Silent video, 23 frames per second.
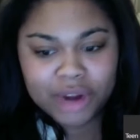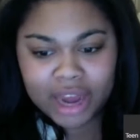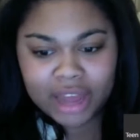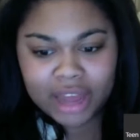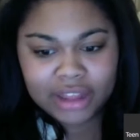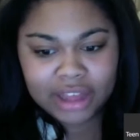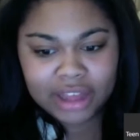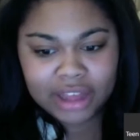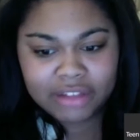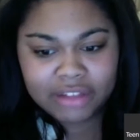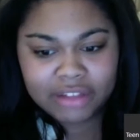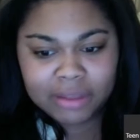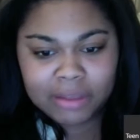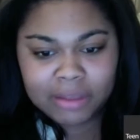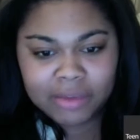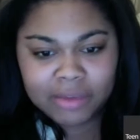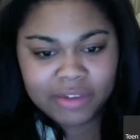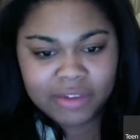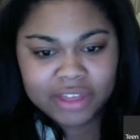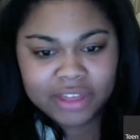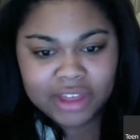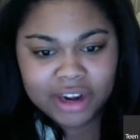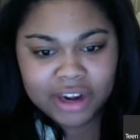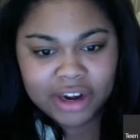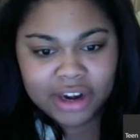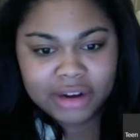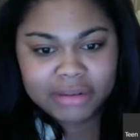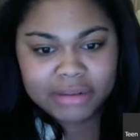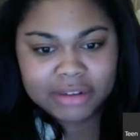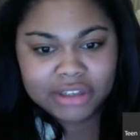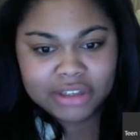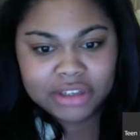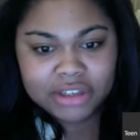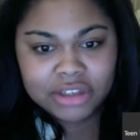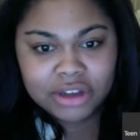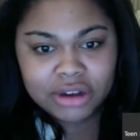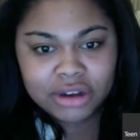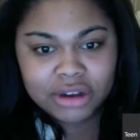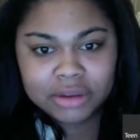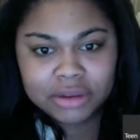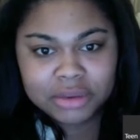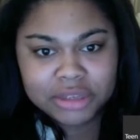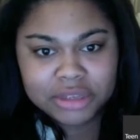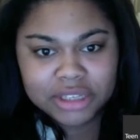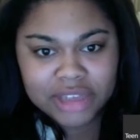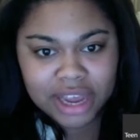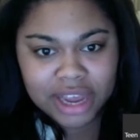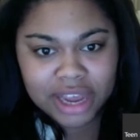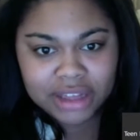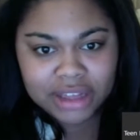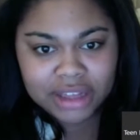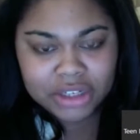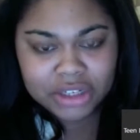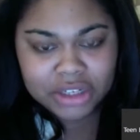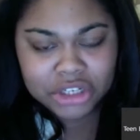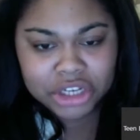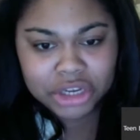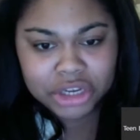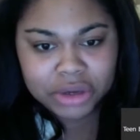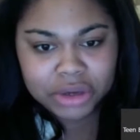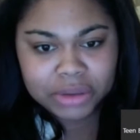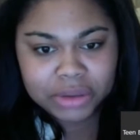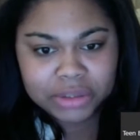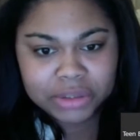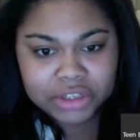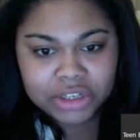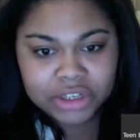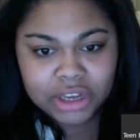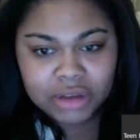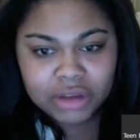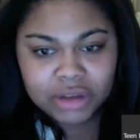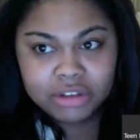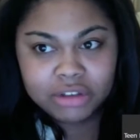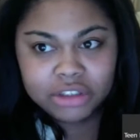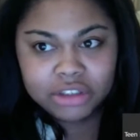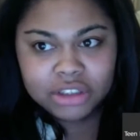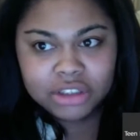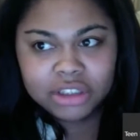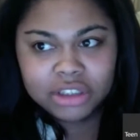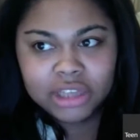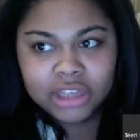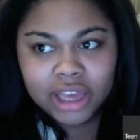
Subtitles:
I left the movie theater, it was silent too. It was just like,